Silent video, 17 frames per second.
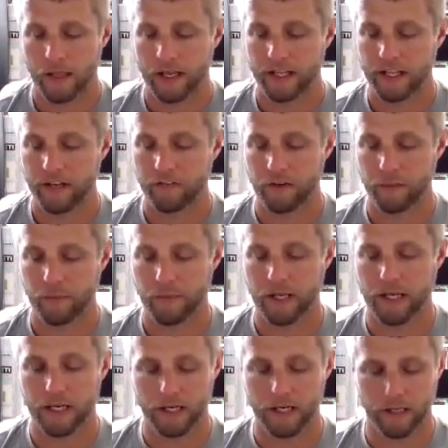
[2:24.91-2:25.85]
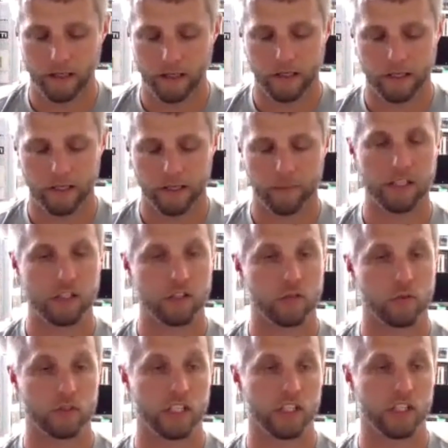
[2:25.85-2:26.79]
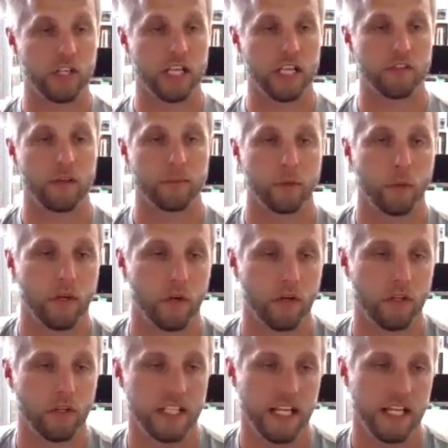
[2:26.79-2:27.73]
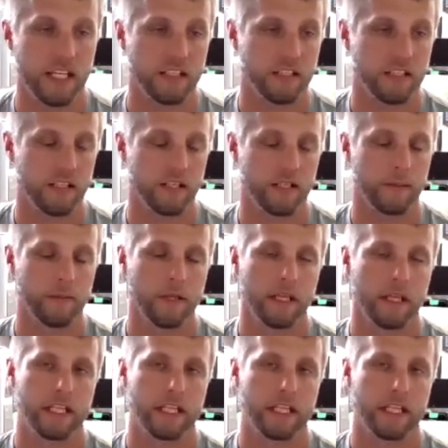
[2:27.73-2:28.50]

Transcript: And then from there, I was going to transfer up to Winona State to